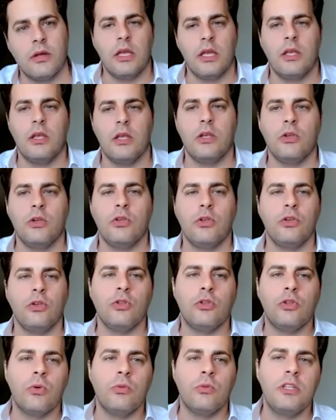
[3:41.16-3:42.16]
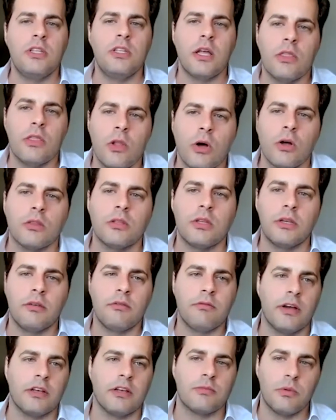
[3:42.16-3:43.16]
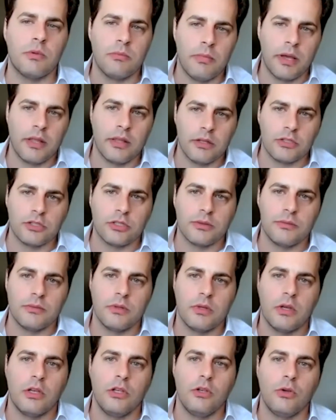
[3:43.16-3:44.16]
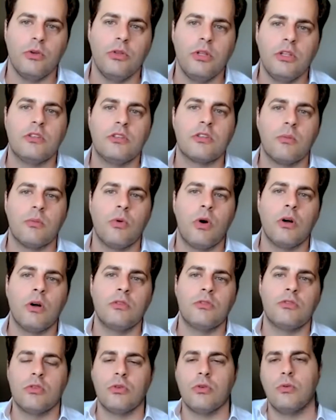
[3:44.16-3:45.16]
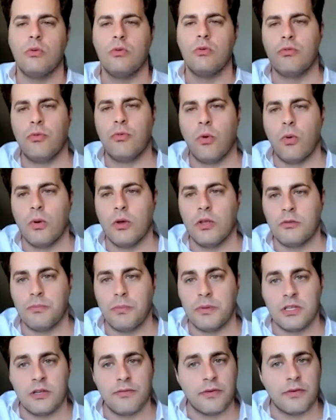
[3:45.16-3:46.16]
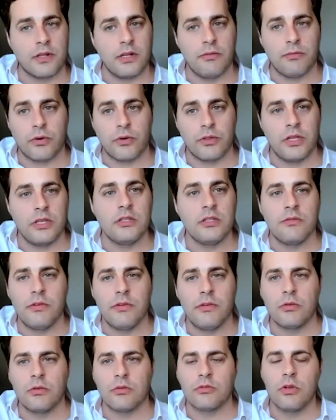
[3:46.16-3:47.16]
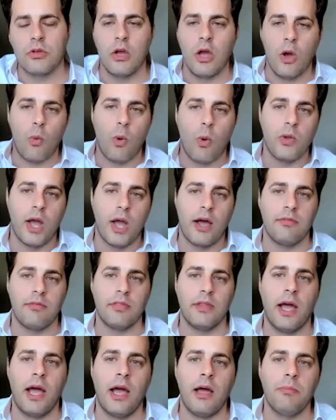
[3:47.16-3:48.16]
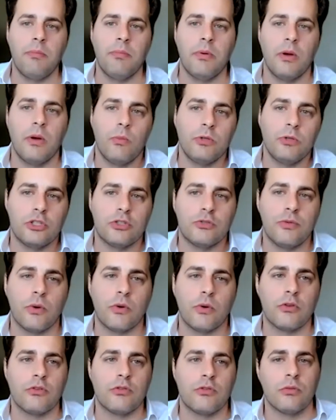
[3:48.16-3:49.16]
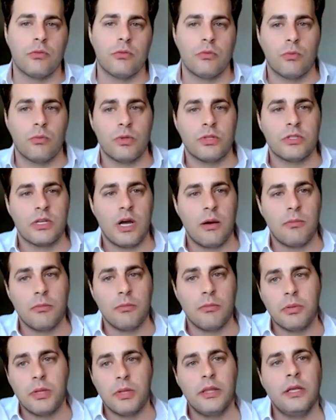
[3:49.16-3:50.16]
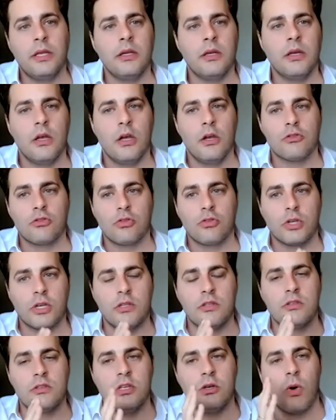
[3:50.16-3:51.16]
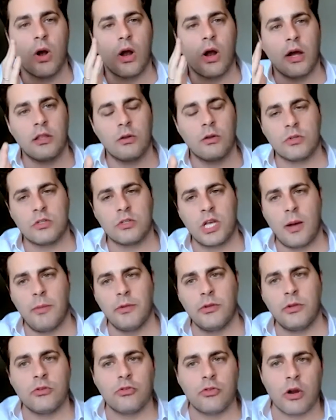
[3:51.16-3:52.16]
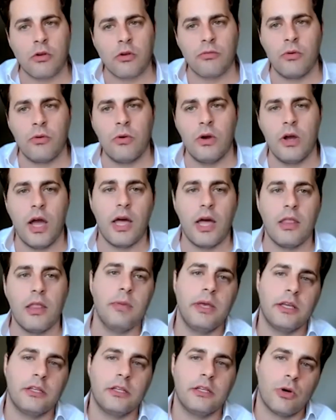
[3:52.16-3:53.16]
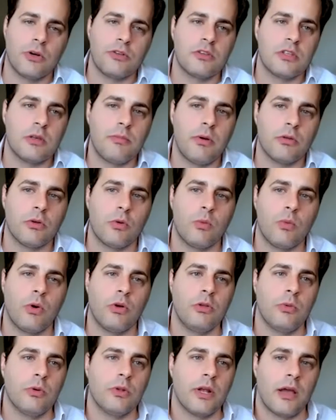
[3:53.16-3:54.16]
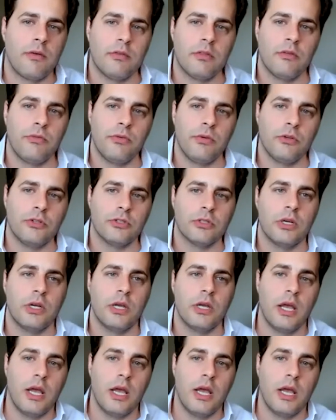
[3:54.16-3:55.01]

You, you don't need another investment manager. You need someone to, for specifically for the individuals, where you have an app which is focused on retirement planning. So you can see what kind of retirement you're track for and make choices about the world you want to have in the future.